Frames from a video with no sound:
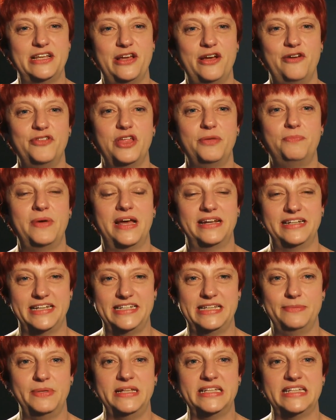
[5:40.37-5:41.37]
of the
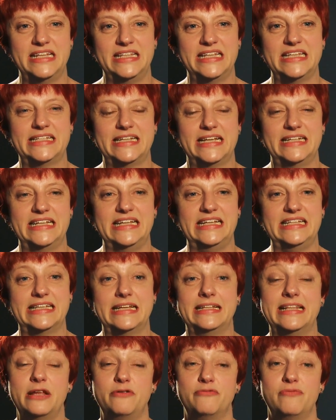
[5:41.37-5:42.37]
participants in the study
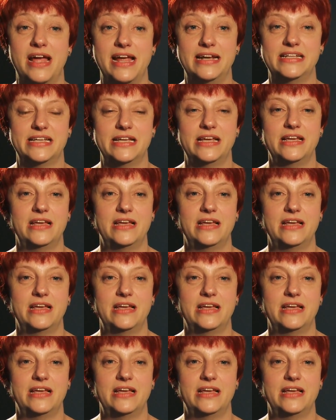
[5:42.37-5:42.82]
said they read